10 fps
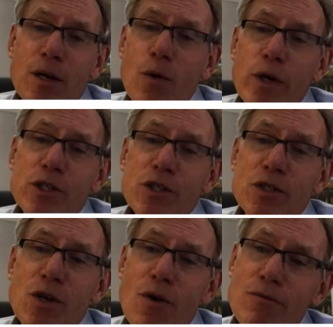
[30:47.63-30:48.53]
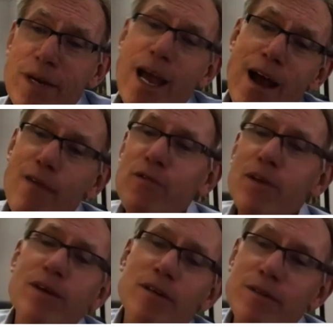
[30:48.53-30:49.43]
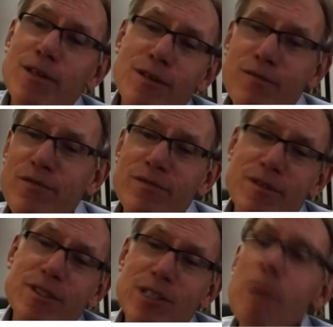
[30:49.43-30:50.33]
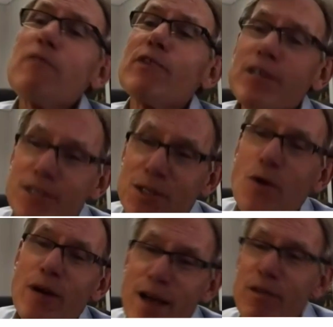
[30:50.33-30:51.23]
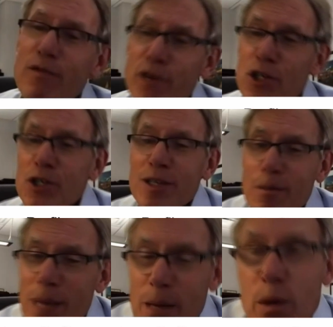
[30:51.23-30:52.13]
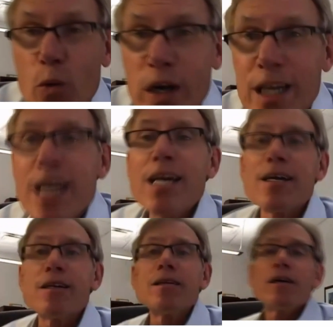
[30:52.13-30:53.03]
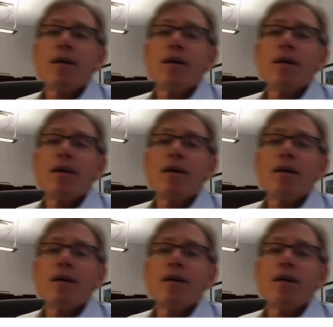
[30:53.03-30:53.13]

We just don't have some of us don't have the vision that maybe we need